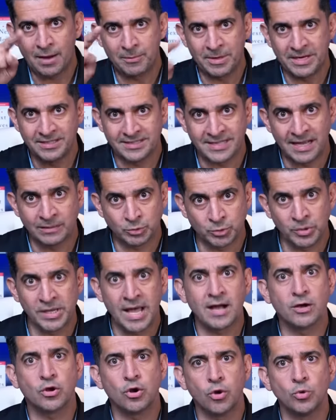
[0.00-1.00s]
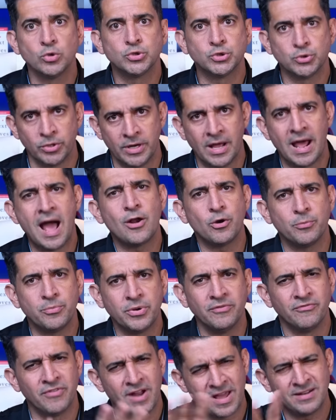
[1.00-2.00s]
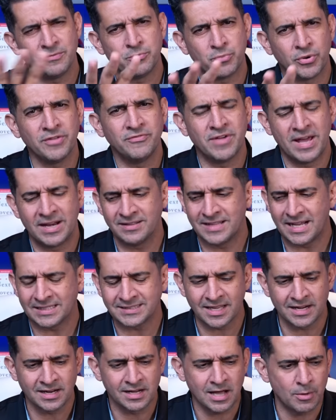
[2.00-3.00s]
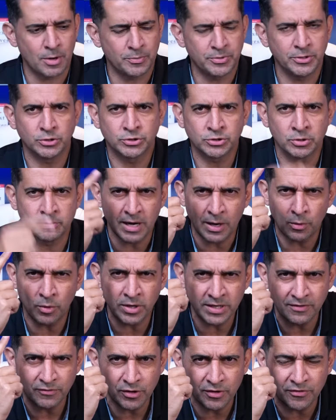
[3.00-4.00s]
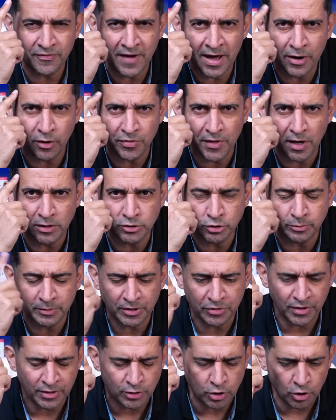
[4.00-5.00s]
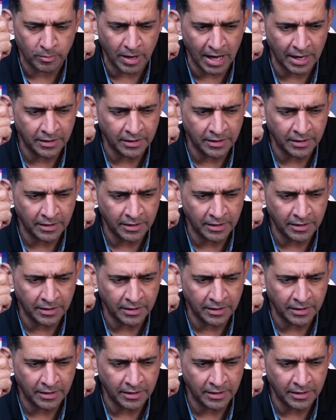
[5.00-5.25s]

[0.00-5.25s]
how many times we got close to and how to prevent, prevent it. That's going to come up here soon, but I want to give you a final thoughts to be thinking